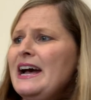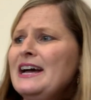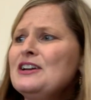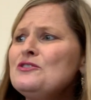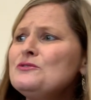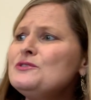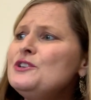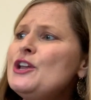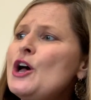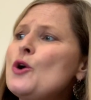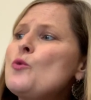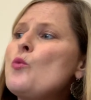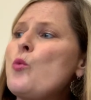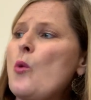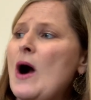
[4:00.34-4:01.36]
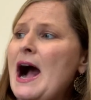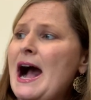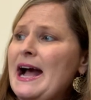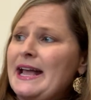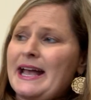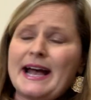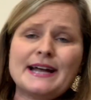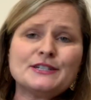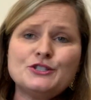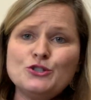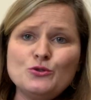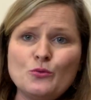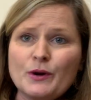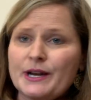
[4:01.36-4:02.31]
I don't know why I
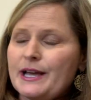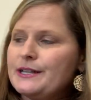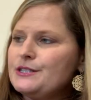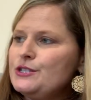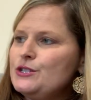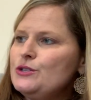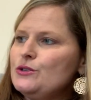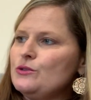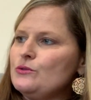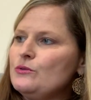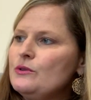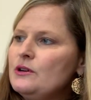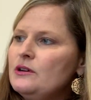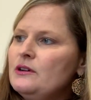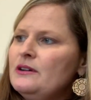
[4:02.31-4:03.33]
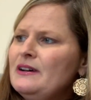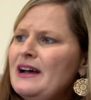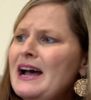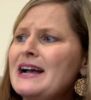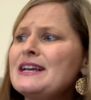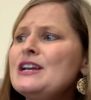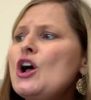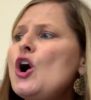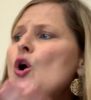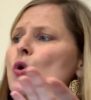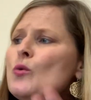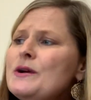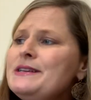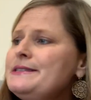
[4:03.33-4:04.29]
do what I do. I can
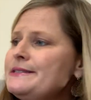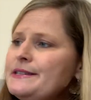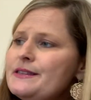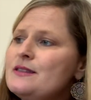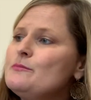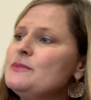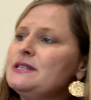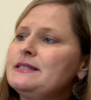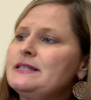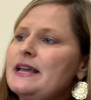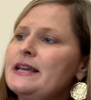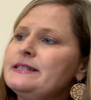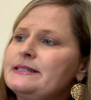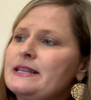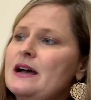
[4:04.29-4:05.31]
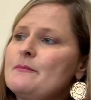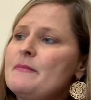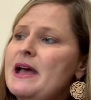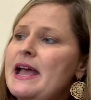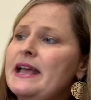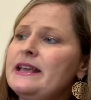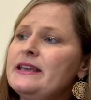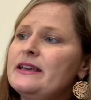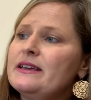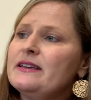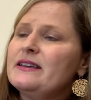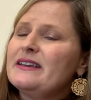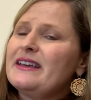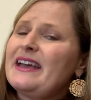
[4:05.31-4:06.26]
always see the mistakes I make
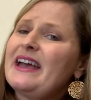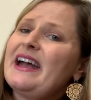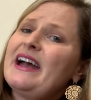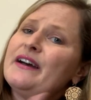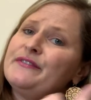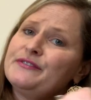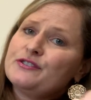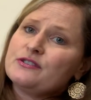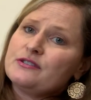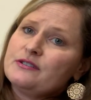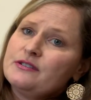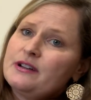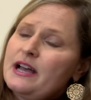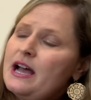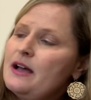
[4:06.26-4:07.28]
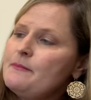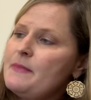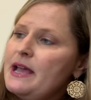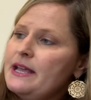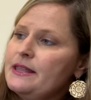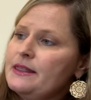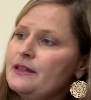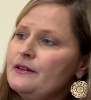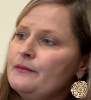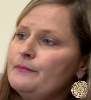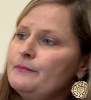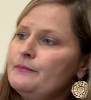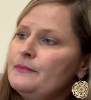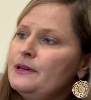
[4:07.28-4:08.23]
after I make
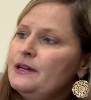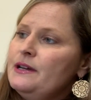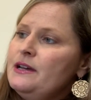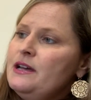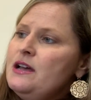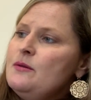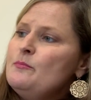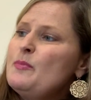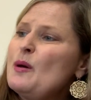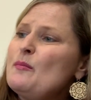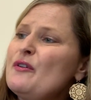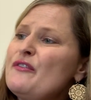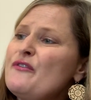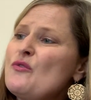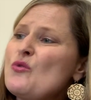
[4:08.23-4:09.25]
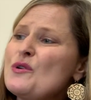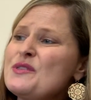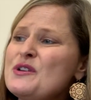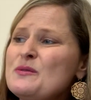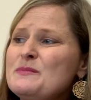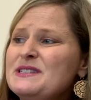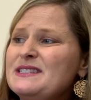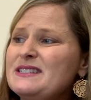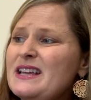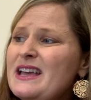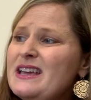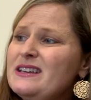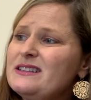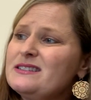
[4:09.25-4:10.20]
them. But before they're
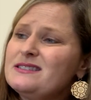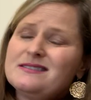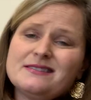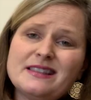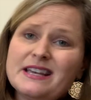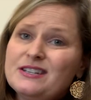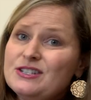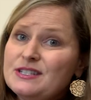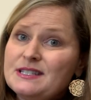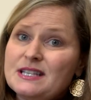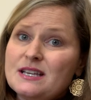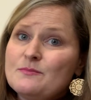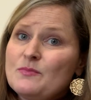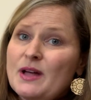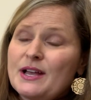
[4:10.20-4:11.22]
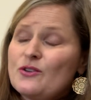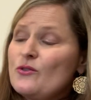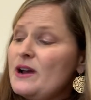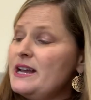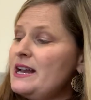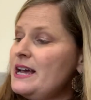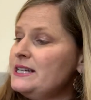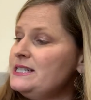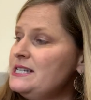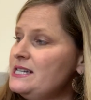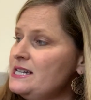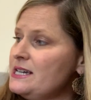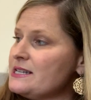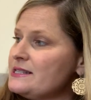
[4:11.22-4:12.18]
mistakes, they just seem like great
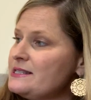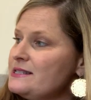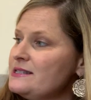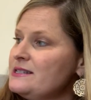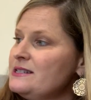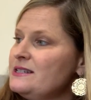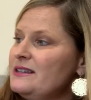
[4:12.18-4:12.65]
ideas.